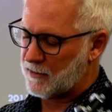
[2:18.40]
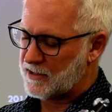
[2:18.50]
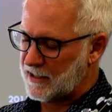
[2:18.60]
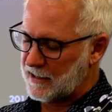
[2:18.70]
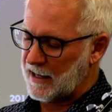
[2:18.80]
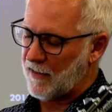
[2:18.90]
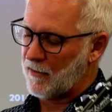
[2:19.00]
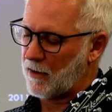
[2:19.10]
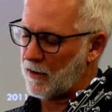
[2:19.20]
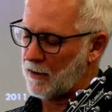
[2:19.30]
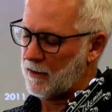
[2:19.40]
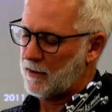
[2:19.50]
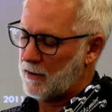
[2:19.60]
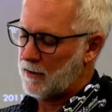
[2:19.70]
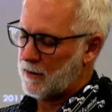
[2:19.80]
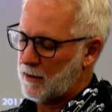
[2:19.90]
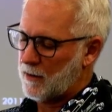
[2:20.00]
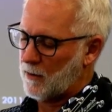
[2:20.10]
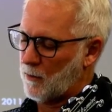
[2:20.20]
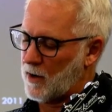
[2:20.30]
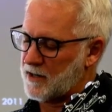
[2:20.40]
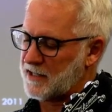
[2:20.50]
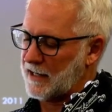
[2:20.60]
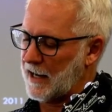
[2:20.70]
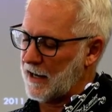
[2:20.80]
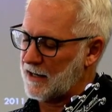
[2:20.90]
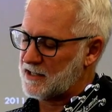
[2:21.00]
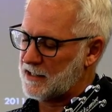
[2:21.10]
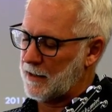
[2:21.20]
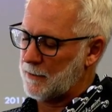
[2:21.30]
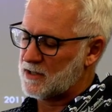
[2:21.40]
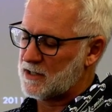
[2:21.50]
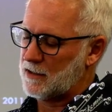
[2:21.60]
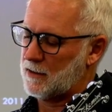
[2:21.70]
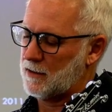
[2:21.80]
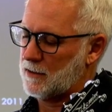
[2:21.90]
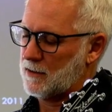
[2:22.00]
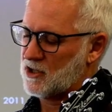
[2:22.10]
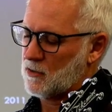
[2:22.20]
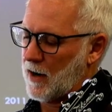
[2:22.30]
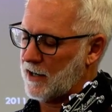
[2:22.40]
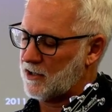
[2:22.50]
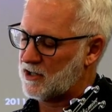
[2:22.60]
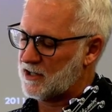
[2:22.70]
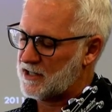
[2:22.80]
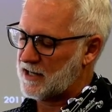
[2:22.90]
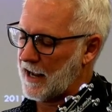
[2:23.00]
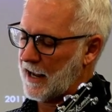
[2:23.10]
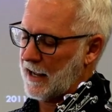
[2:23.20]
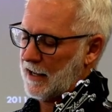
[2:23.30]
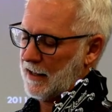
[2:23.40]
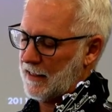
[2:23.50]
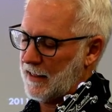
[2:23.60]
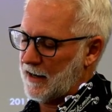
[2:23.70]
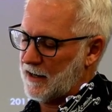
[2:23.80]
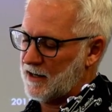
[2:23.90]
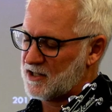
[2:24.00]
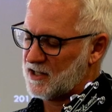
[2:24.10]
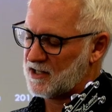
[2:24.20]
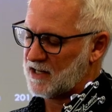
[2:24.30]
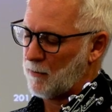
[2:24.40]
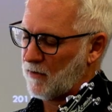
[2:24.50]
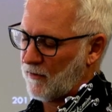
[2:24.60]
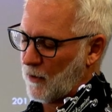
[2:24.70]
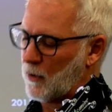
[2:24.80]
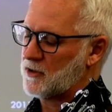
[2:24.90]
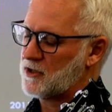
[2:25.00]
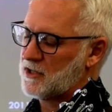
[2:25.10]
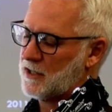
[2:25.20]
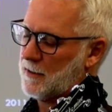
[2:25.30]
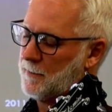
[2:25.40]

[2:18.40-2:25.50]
together once again. It seems strange to say that it is December 1st,